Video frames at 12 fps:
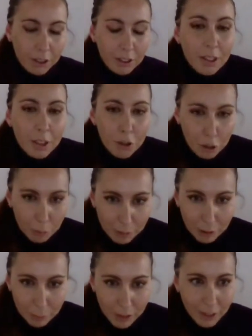international
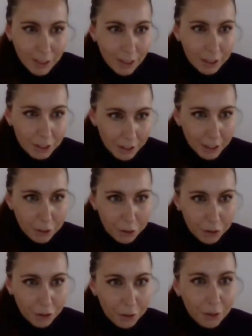peace-building
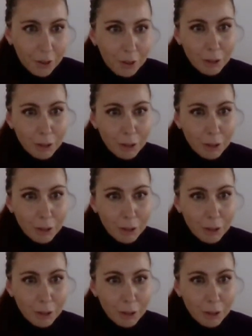architecture,